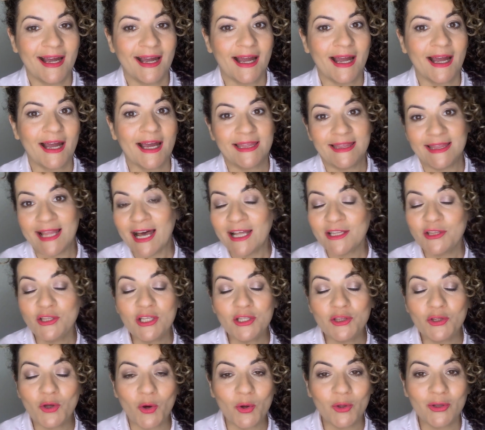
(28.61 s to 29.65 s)
Not
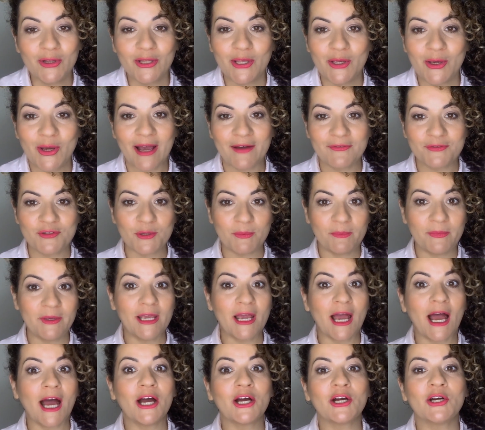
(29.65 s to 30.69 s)
that only you have to be
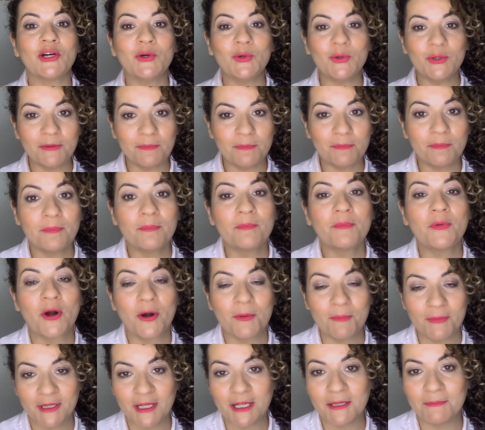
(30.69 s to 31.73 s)
a good
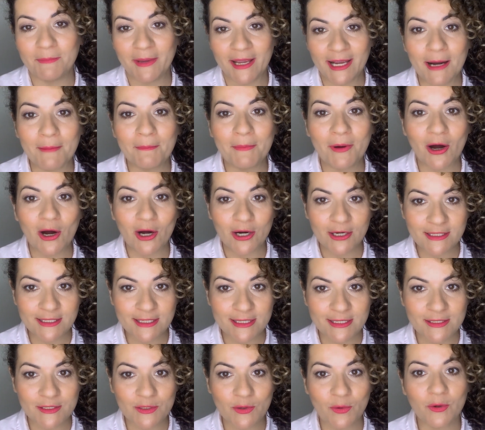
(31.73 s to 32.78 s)
permanent makeup
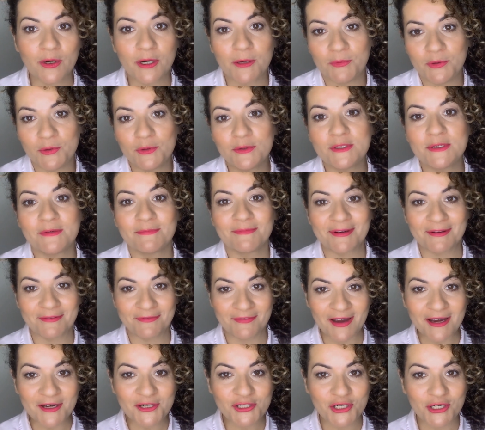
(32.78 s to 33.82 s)
artist or a beauty
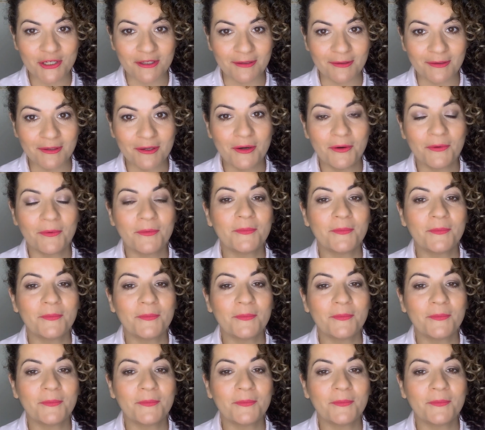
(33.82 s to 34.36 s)
professional,